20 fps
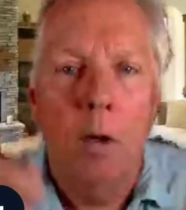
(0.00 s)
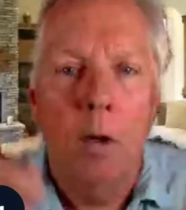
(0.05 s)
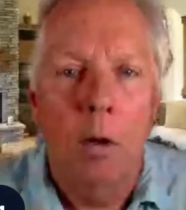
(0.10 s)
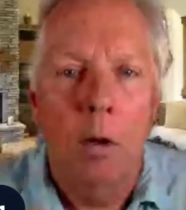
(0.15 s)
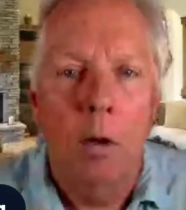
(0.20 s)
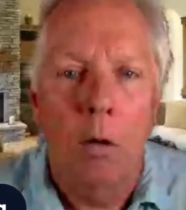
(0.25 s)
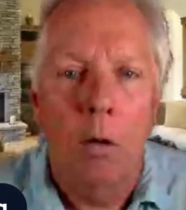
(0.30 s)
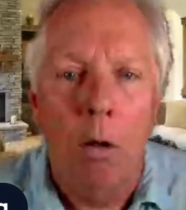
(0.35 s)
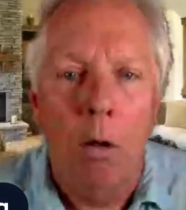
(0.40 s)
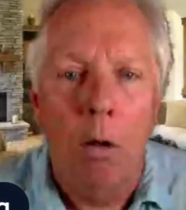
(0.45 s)

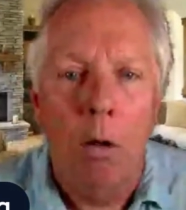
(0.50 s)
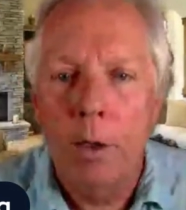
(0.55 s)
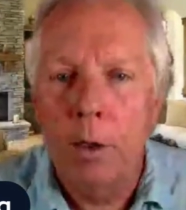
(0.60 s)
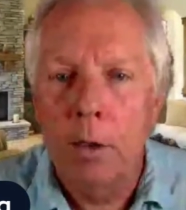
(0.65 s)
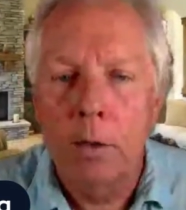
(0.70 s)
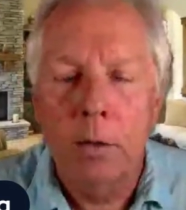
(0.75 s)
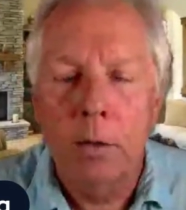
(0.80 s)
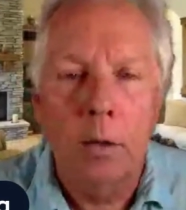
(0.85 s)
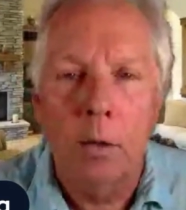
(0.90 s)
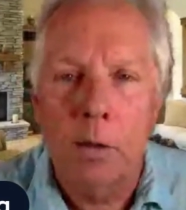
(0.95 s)
all I need to
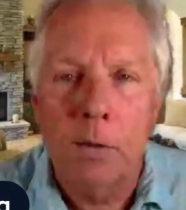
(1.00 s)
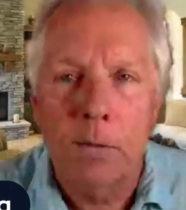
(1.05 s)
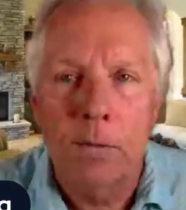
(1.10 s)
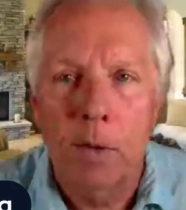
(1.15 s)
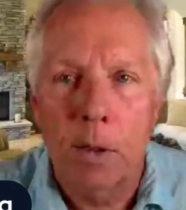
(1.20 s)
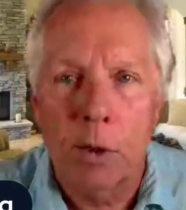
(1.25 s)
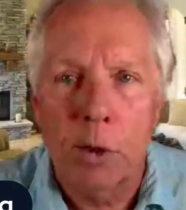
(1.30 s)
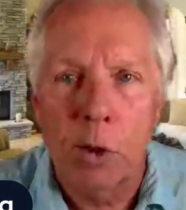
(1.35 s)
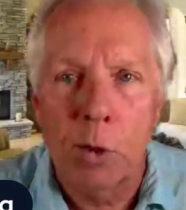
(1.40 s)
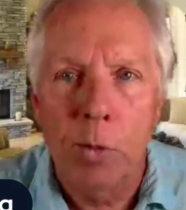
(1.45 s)
do is flick a
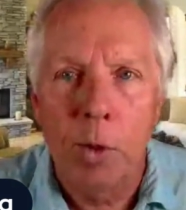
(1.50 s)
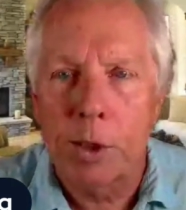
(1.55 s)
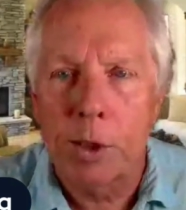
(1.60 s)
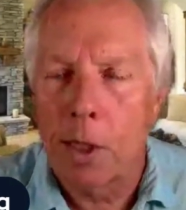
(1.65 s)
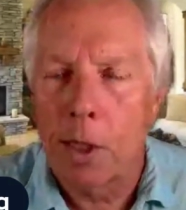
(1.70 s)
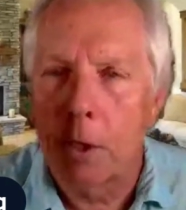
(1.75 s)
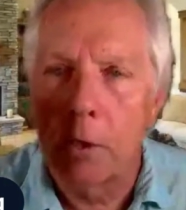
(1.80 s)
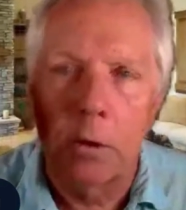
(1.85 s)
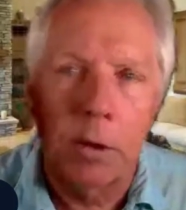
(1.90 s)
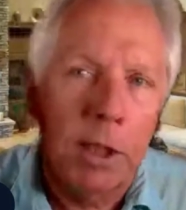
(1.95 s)
switch. I don't
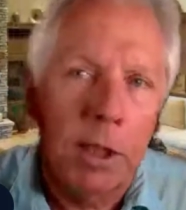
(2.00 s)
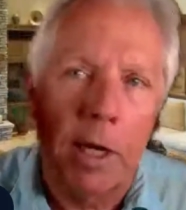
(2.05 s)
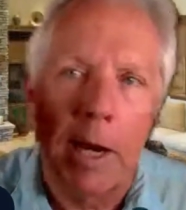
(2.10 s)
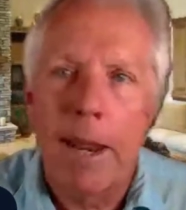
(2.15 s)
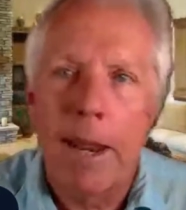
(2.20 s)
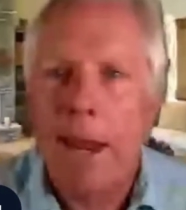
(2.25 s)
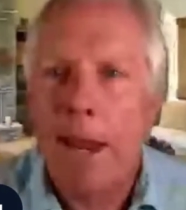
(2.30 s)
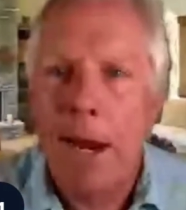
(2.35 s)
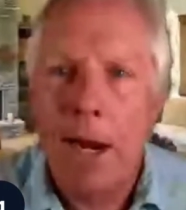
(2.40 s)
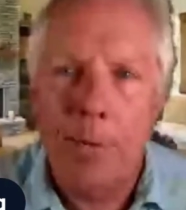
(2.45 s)
need a
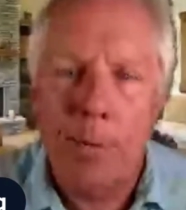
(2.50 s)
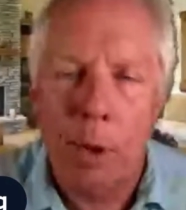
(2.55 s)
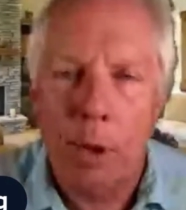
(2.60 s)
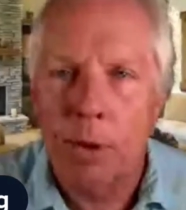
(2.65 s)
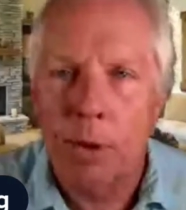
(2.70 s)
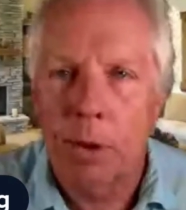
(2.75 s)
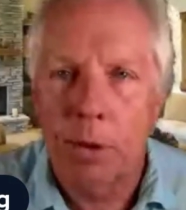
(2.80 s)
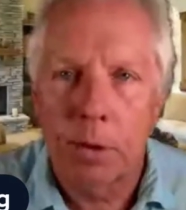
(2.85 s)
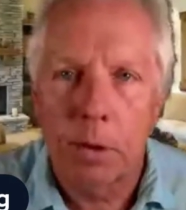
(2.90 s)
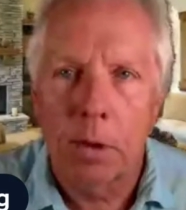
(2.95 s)
hammer to
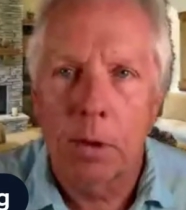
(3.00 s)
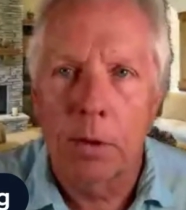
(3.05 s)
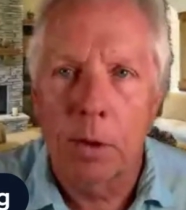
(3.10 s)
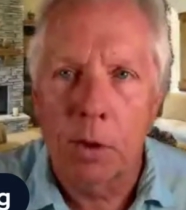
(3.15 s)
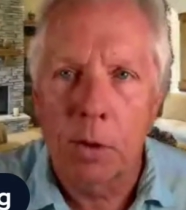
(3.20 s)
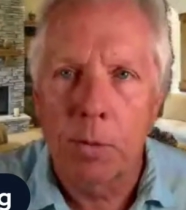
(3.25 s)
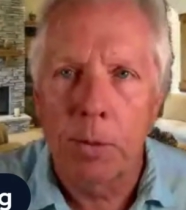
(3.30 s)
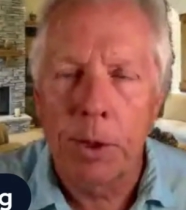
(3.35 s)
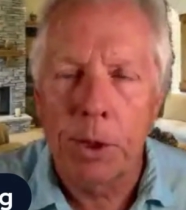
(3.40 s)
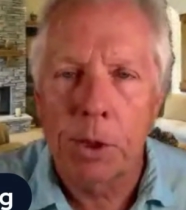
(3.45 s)
turn the
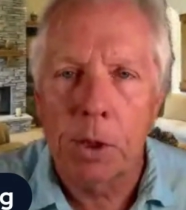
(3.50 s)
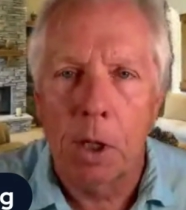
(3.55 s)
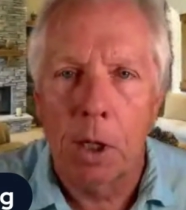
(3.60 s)
switch on.